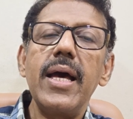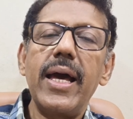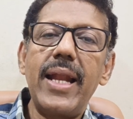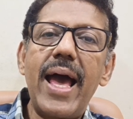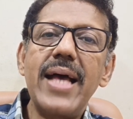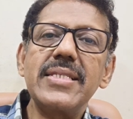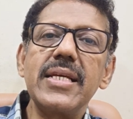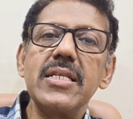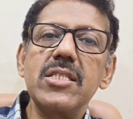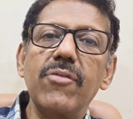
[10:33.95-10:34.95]
and
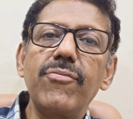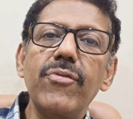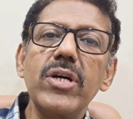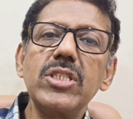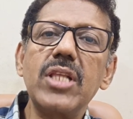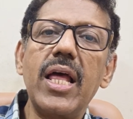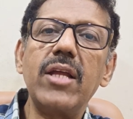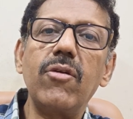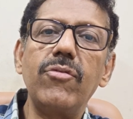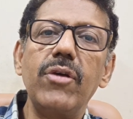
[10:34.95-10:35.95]
acid is the first
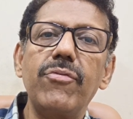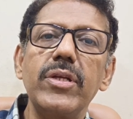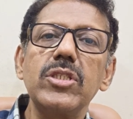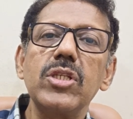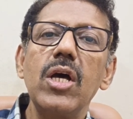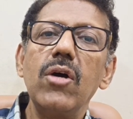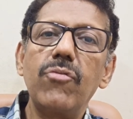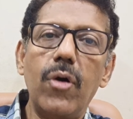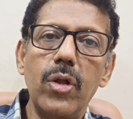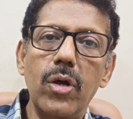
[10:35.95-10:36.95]
line of defense
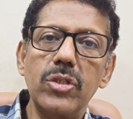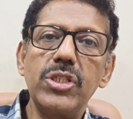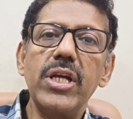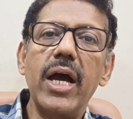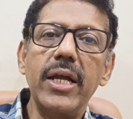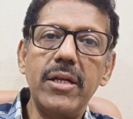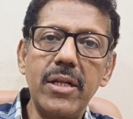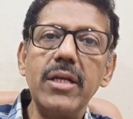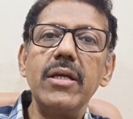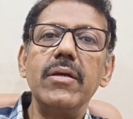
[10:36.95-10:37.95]
for your
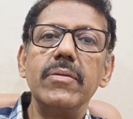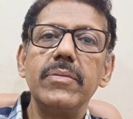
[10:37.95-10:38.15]
GIT